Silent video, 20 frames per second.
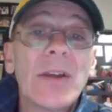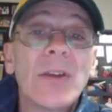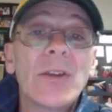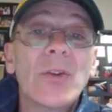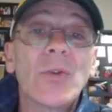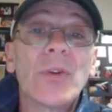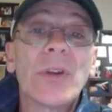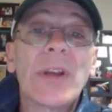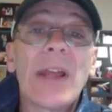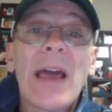
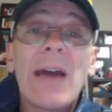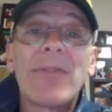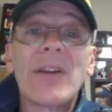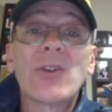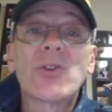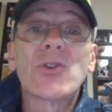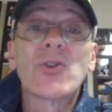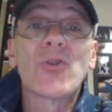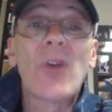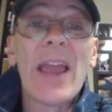You could have
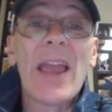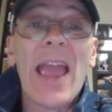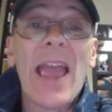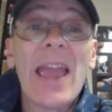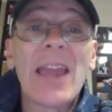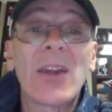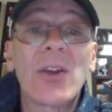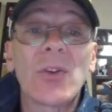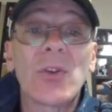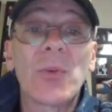a
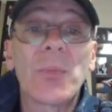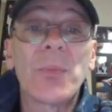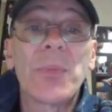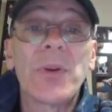triangular